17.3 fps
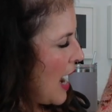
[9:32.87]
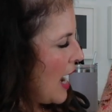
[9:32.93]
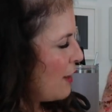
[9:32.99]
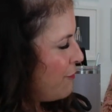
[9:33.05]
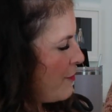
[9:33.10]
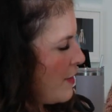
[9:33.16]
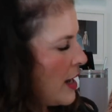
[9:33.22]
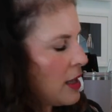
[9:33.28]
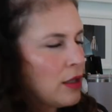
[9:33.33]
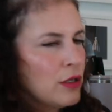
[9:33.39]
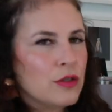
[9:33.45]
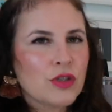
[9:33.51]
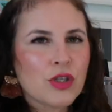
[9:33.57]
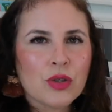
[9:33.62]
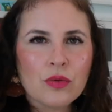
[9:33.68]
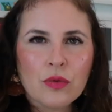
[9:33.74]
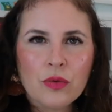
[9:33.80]
I
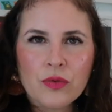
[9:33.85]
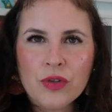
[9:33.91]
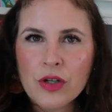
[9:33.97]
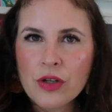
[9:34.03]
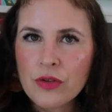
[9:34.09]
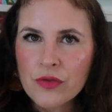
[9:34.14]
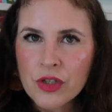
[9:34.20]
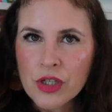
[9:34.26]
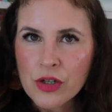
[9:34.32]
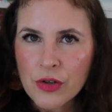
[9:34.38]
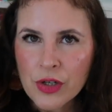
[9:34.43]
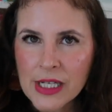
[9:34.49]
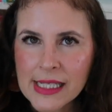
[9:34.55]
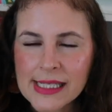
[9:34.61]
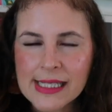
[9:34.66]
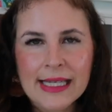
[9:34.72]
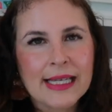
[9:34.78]
followed to the
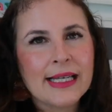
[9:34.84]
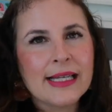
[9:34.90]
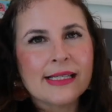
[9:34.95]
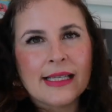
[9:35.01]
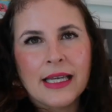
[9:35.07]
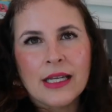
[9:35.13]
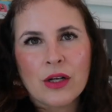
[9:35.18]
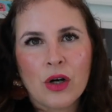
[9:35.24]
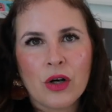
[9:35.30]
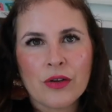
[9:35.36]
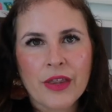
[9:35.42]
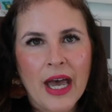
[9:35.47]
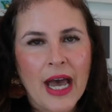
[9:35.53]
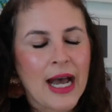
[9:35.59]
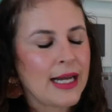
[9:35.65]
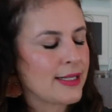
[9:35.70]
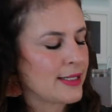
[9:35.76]
creases and all
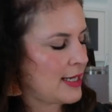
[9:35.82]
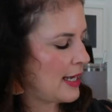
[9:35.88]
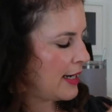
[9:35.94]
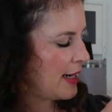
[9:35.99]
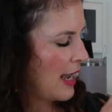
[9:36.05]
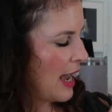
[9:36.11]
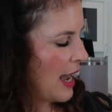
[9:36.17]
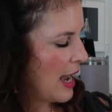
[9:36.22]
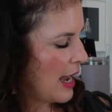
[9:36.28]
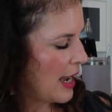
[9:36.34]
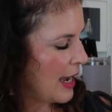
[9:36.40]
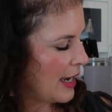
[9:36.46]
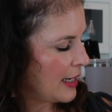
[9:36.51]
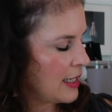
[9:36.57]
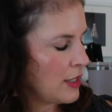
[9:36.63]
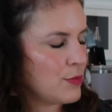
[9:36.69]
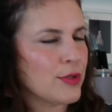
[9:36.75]
that, and
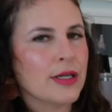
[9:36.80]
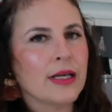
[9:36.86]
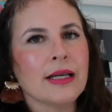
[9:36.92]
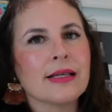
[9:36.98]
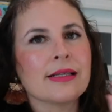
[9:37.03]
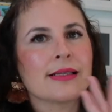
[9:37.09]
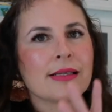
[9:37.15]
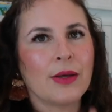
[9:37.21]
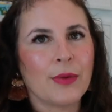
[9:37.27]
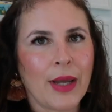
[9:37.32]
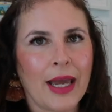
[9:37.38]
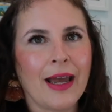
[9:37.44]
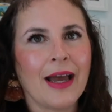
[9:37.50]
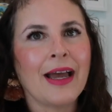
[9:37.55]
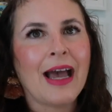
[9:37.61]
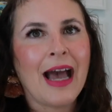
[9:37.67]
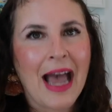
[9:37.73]
I was
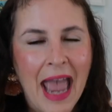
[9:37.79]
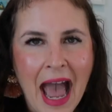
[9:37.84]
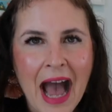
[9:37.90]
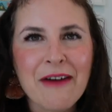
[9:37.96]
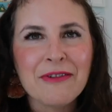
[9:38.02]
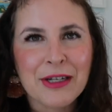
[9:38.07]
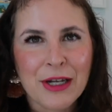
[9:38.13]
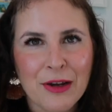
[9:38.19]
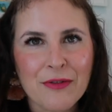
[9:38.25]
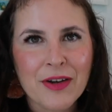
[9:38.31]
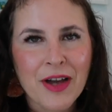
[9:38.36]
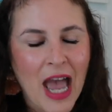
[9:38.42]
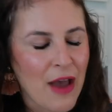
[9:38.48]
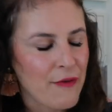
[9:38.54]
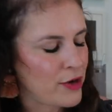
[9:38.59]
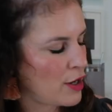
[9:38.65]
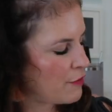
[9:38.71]
okay. I have enough. I
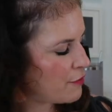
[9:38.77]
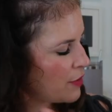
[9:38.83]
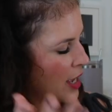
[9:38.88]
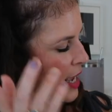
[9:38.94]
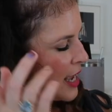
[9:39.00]
have enough.